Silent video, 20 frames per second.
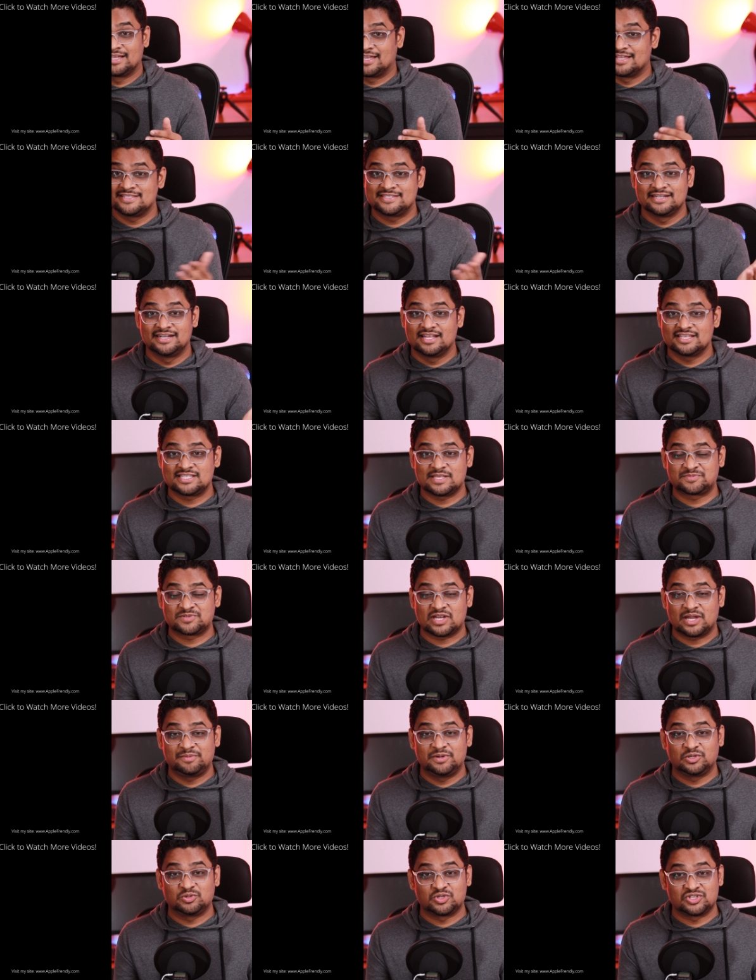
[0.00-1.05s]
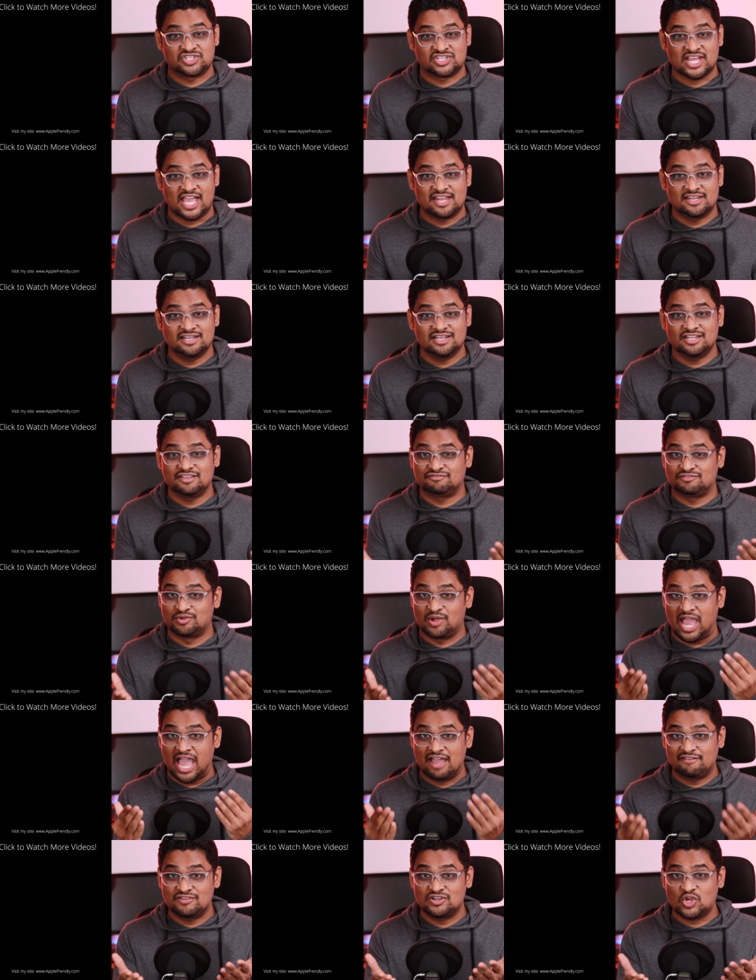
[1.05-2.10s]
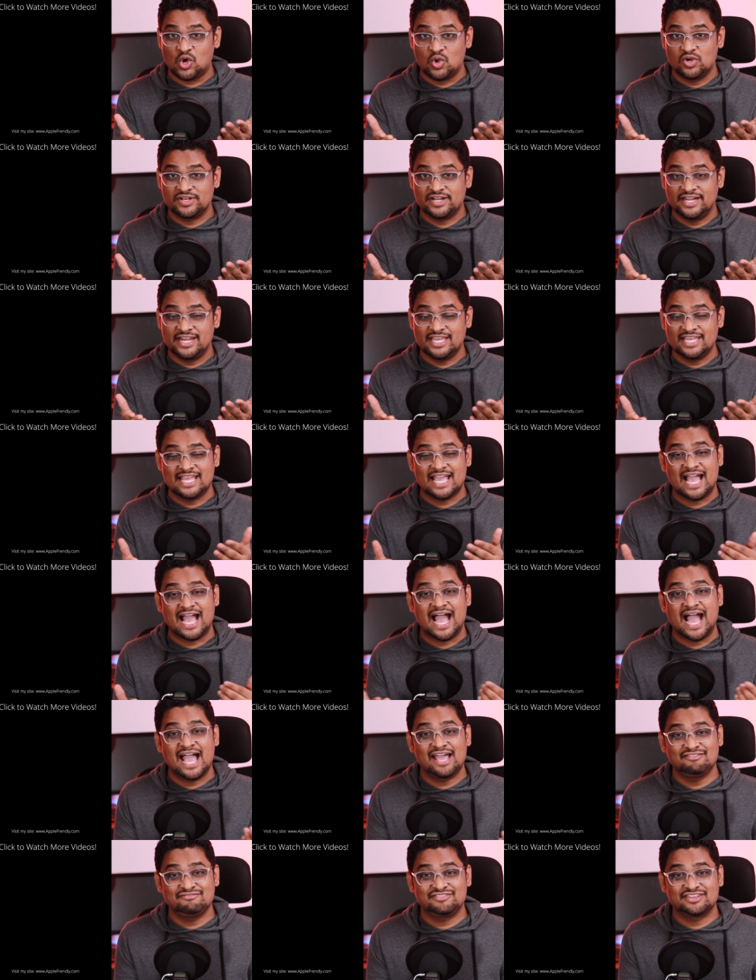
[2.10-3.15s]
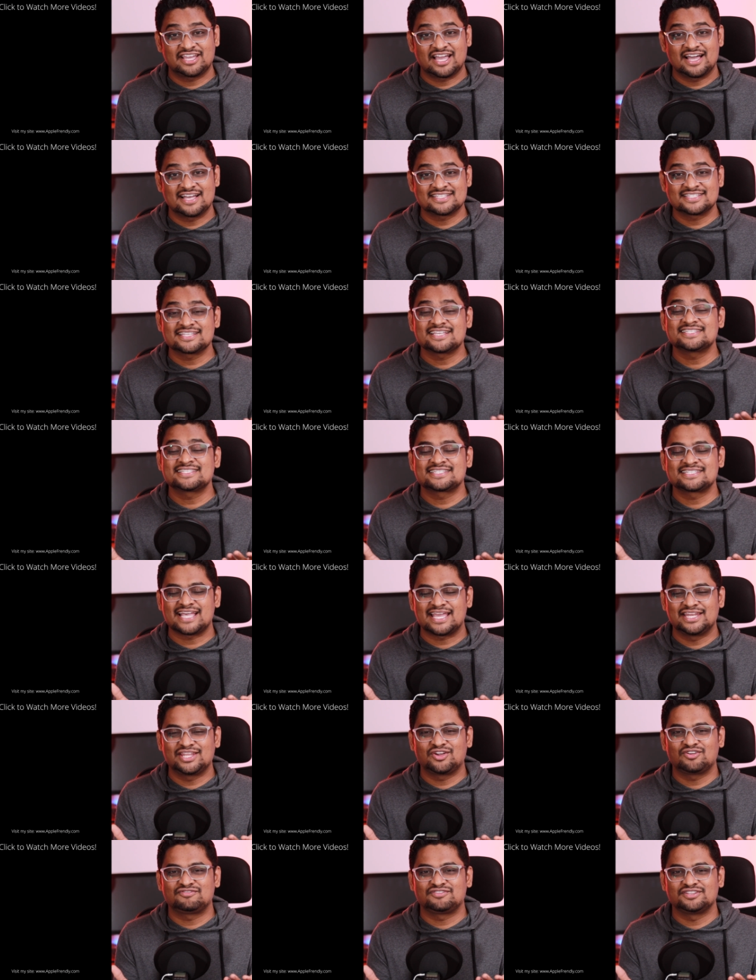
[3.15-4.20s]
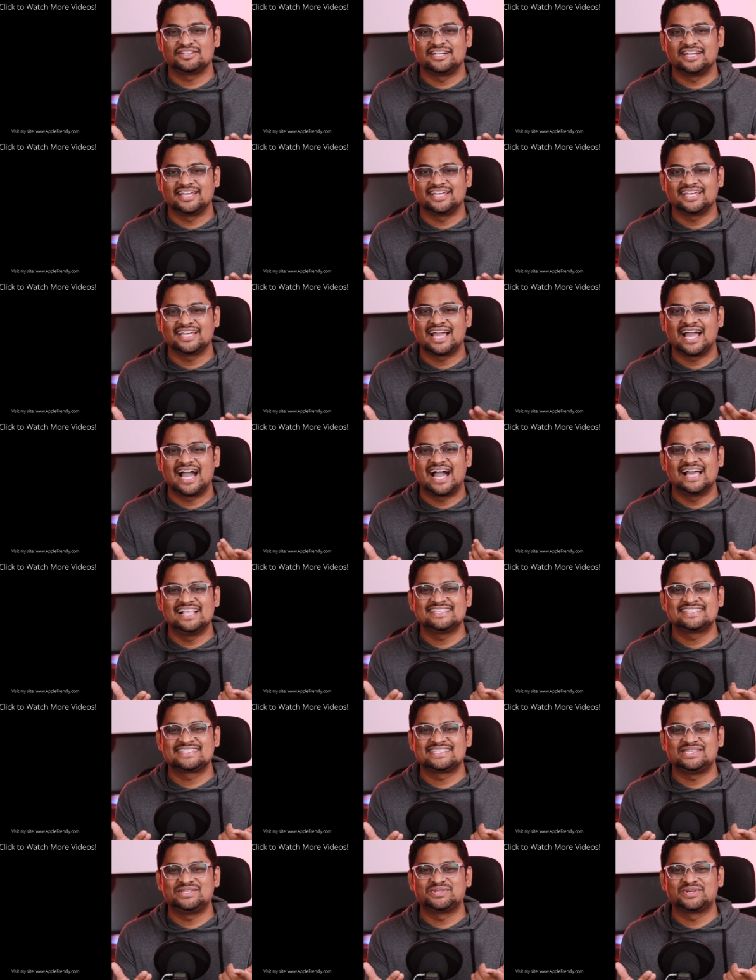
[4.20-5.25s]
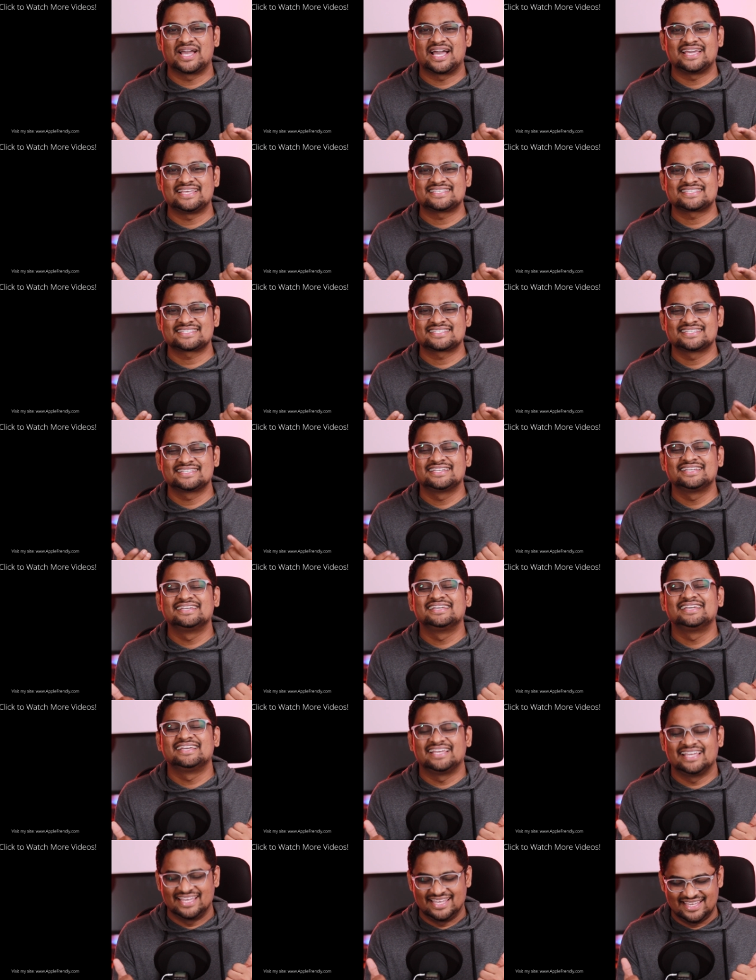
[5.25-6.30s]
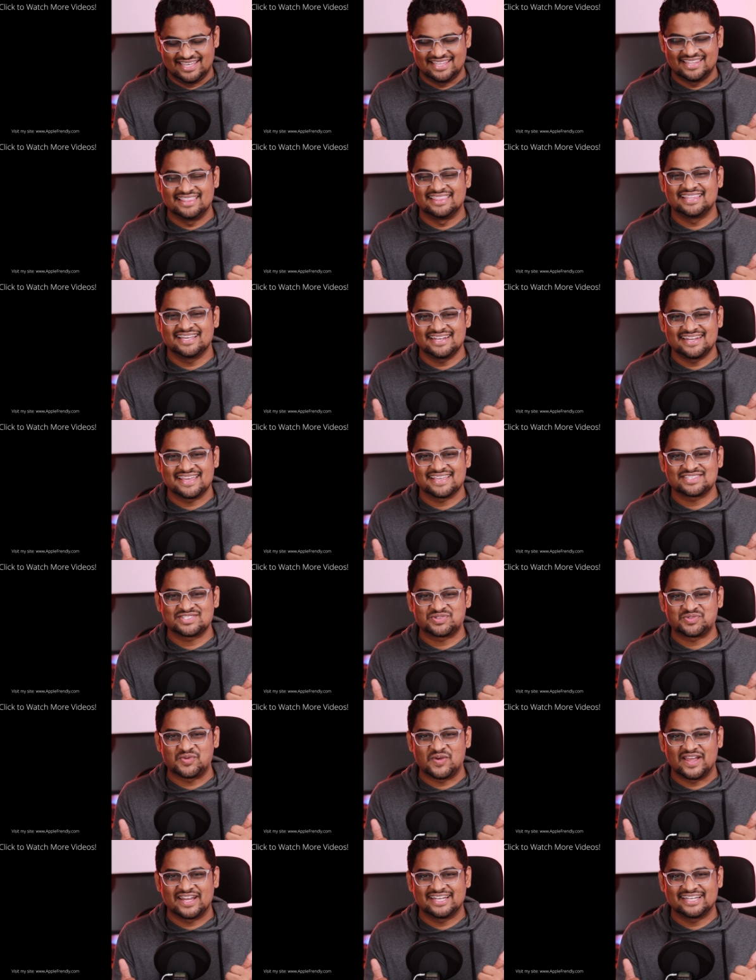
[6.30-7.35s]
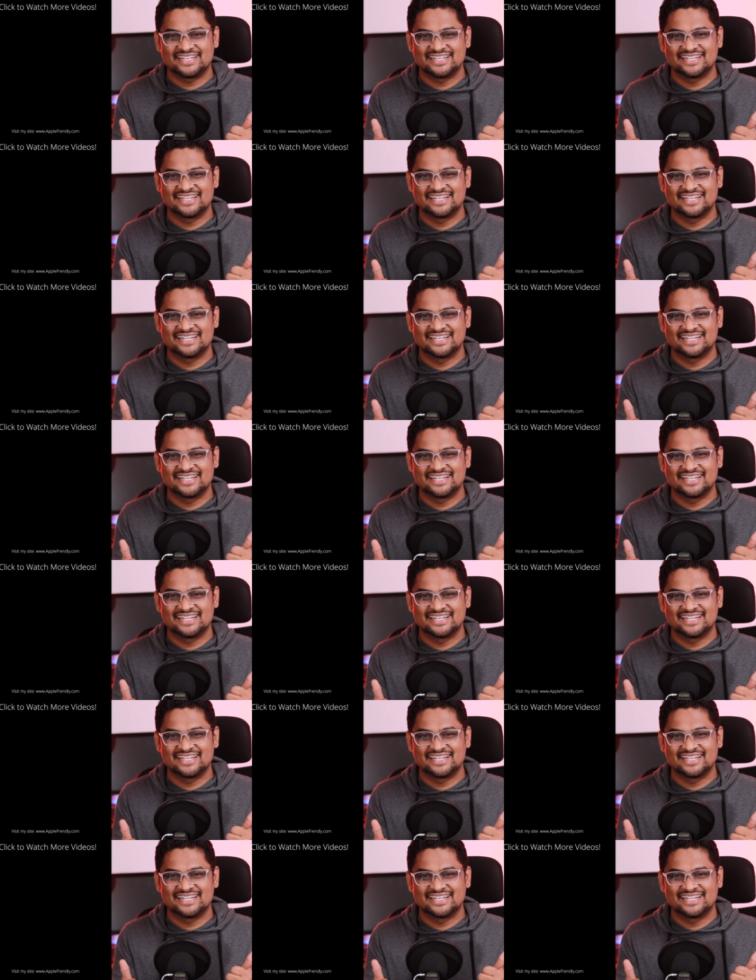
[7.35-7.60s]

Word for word: Consider subscribing to the channel if you haven't already. I am Vikas signing off for the day. I'll see you guys in the next one.